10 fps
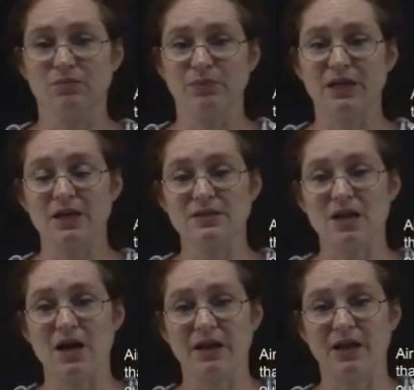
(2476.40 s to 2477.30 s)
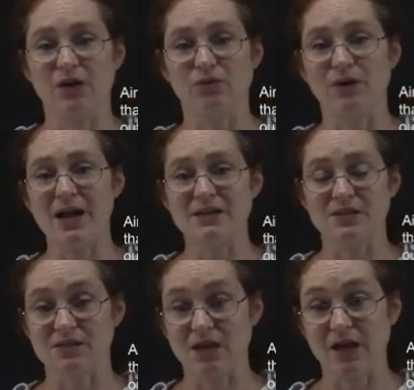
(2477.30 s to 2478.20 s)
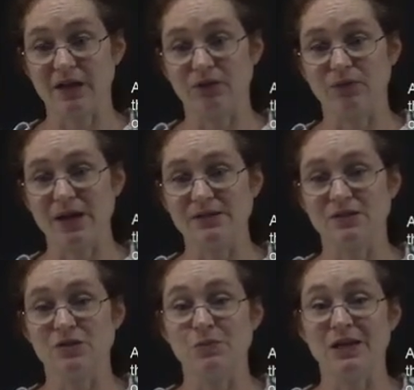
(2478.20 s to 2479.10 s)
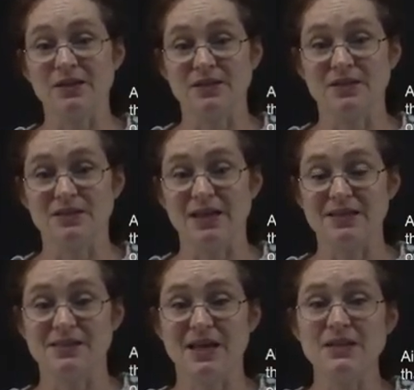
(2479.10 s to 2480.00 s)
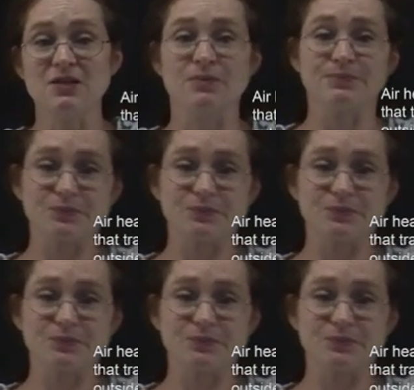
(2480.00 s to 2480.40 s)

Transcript: because hot air rises, hot air rises because it is less dense.